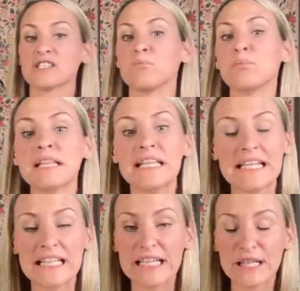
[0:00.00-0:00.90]

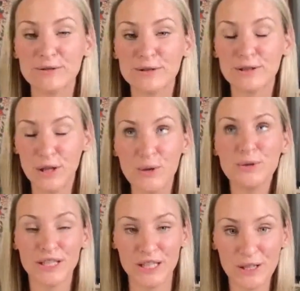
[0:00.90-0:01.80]
completely new
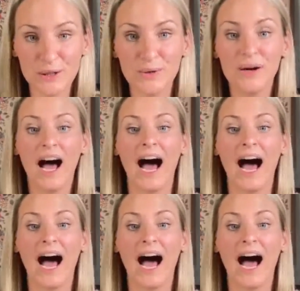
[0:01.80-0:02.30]
to you,